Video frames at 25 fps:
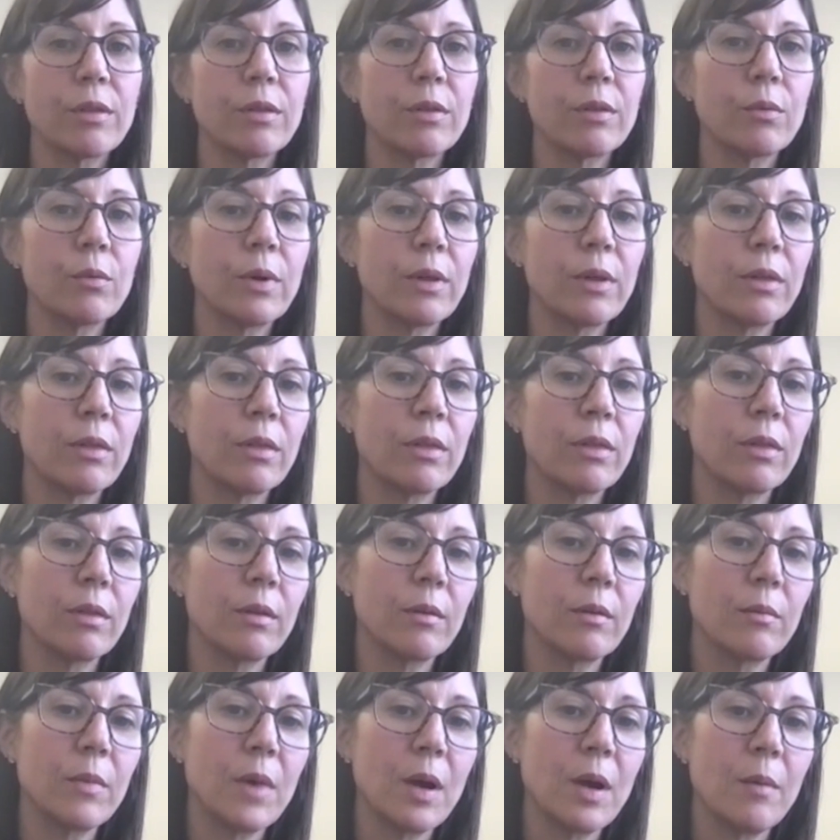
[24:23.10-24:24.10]
with
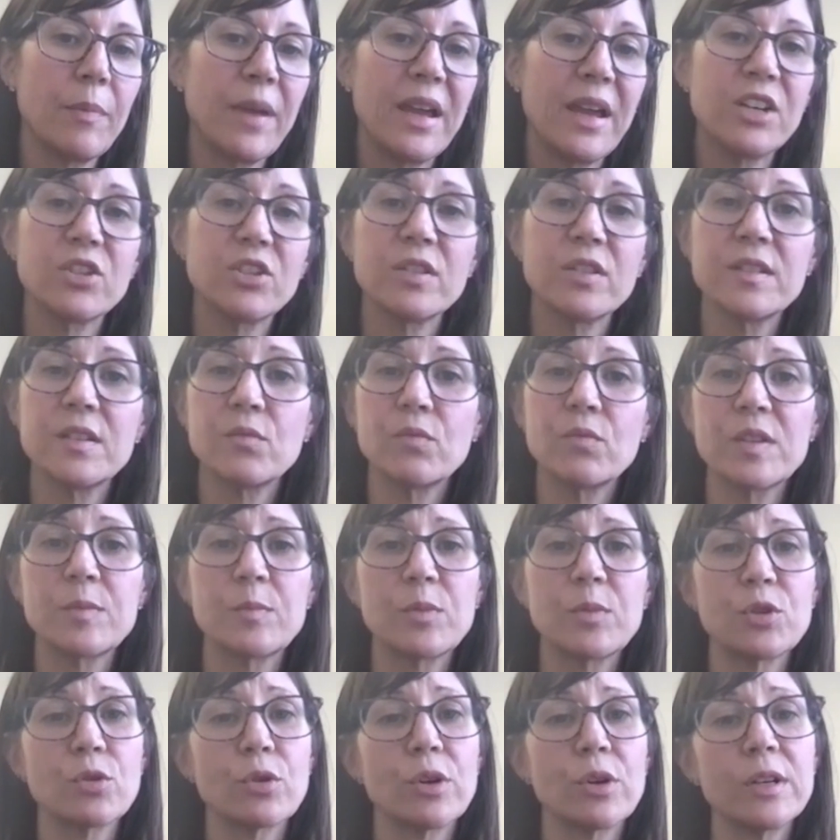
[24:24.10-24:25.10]
patients in
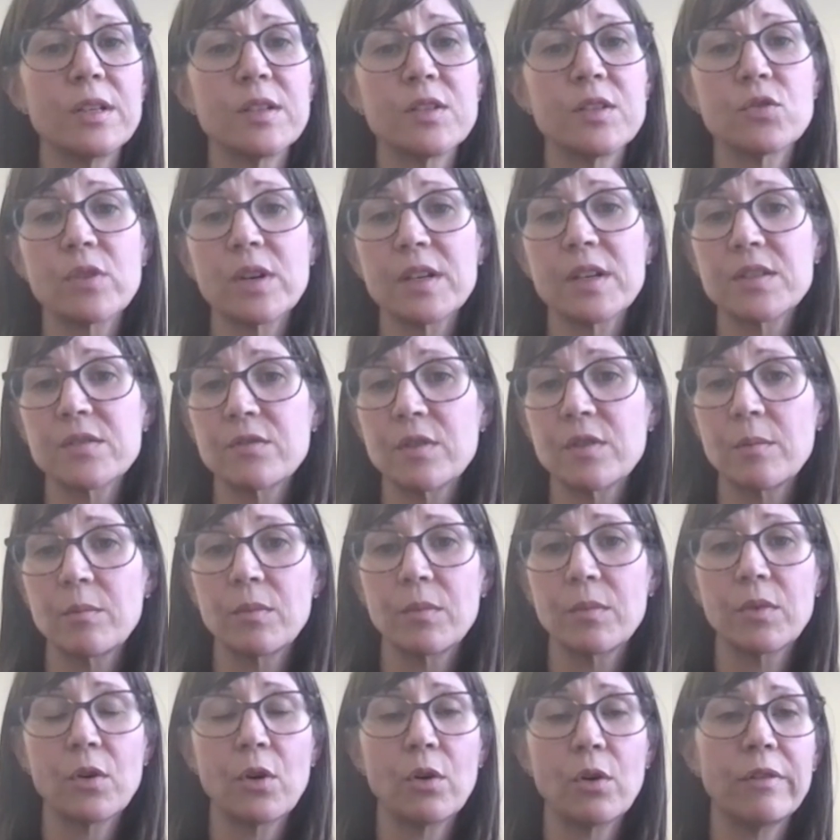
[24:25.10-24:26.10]
respiratory distress
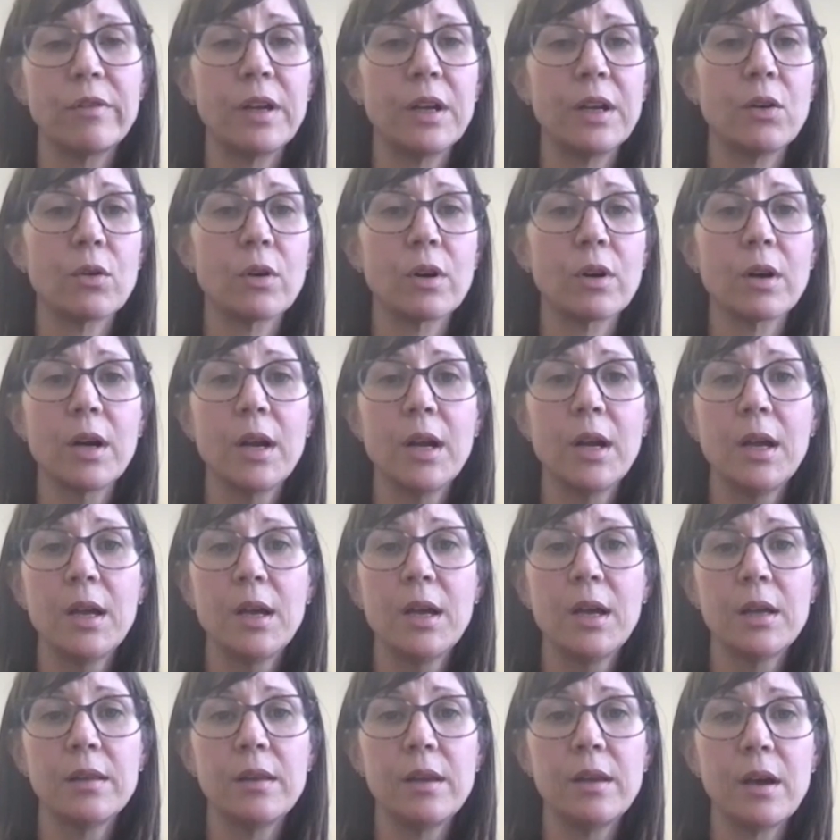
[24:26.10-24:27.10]
from COVID or
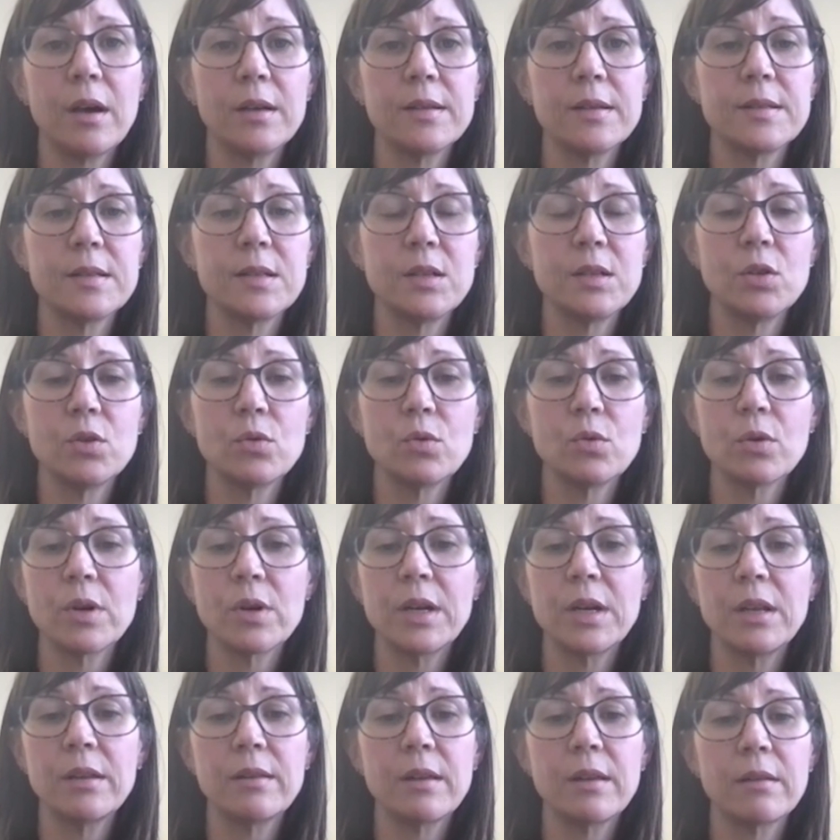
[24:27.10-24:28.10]
the ICU or
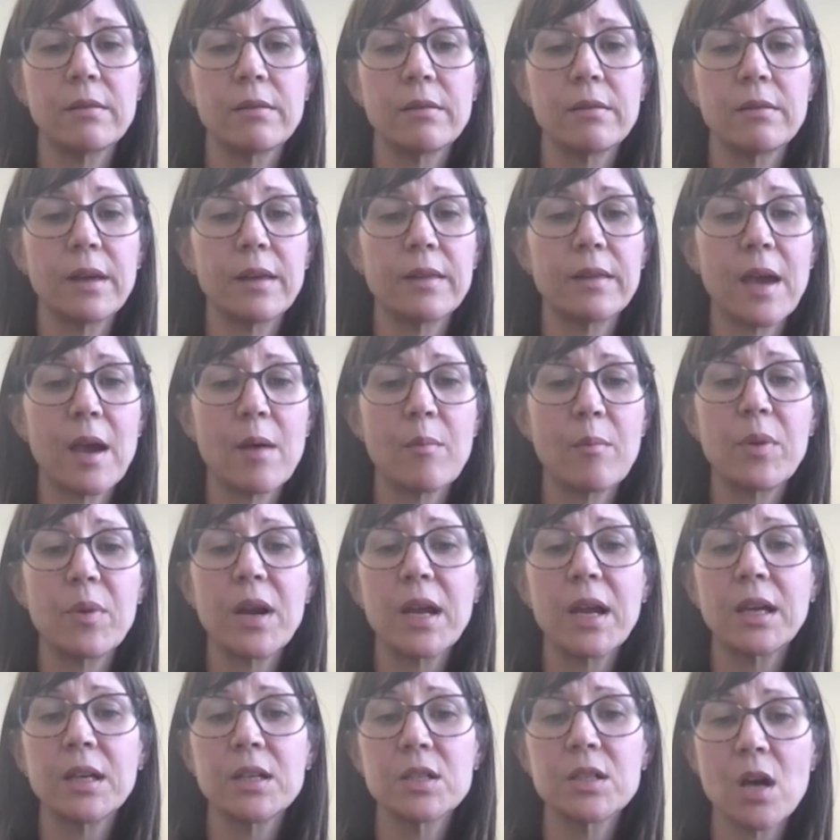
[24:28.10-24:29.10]
anything like that. But
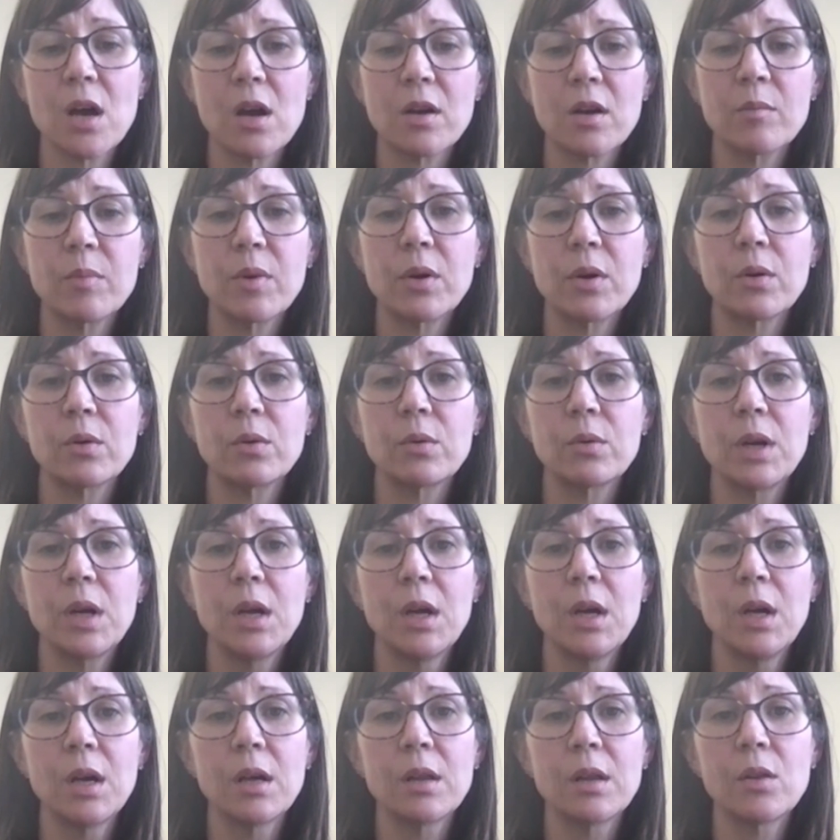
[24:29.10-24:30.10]
I can talk about
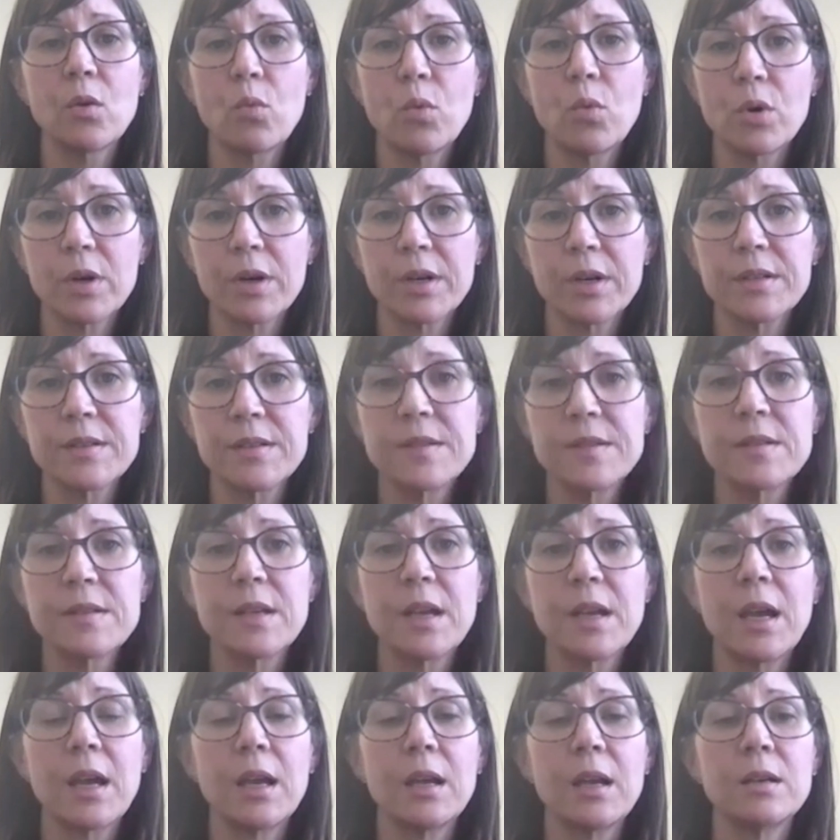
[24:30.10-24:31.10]
the wards.
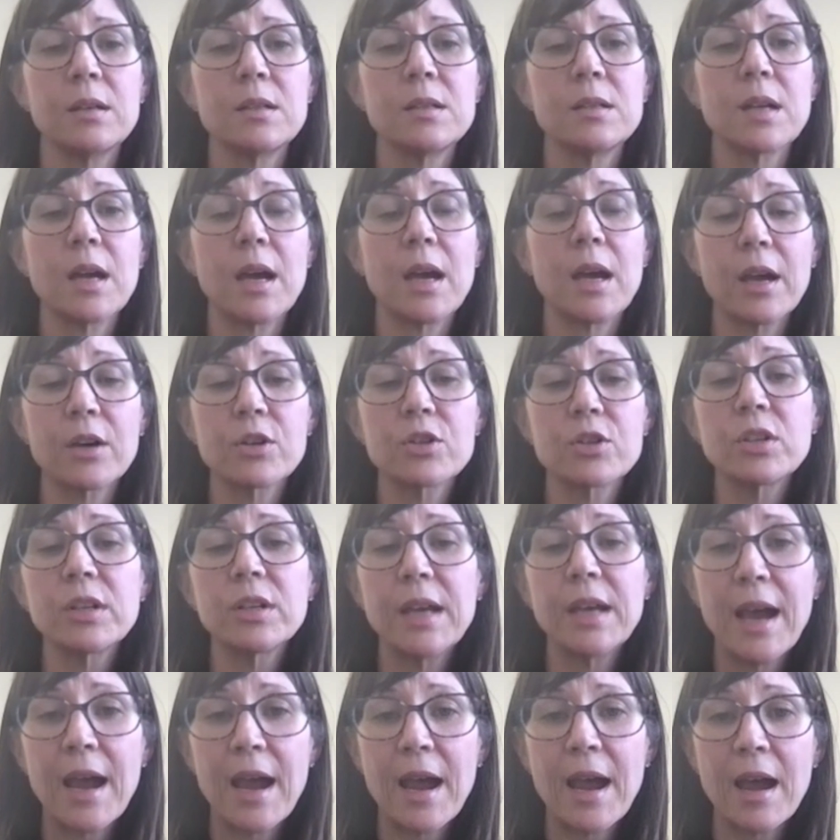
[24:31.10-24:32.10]
And I
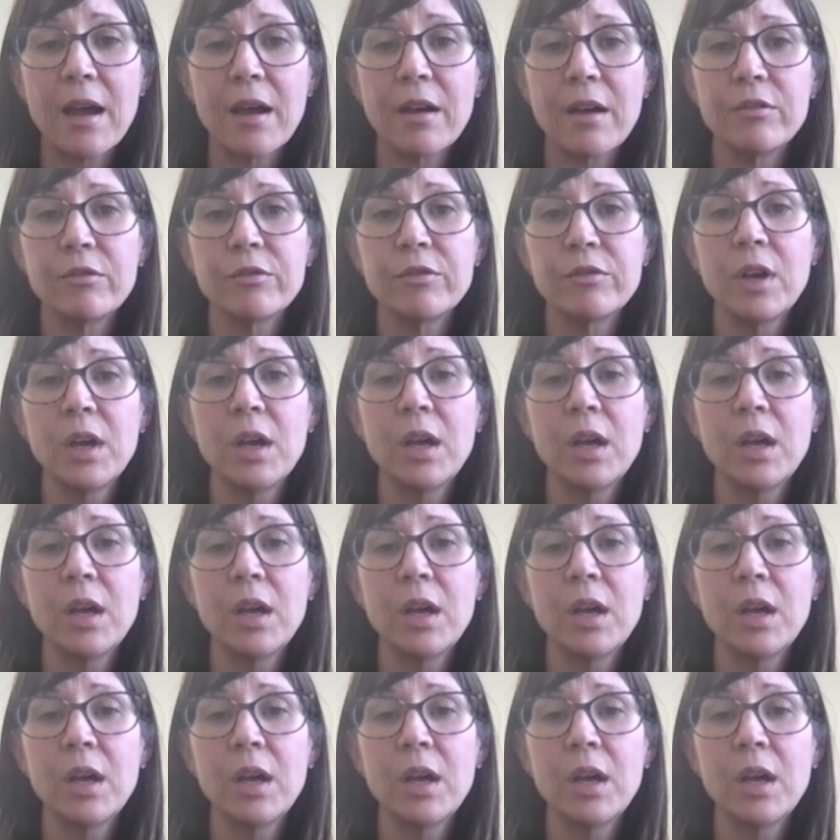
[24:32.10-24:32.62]
actually have